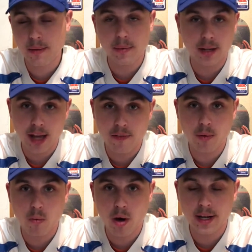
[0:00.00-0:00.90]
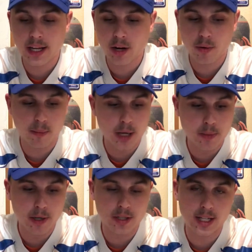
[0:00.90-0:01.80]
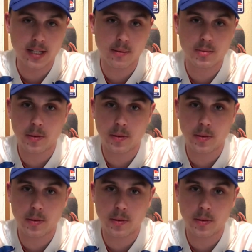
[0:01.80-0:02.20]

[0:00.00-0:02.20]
I mean, 11-1 here, the much better season than most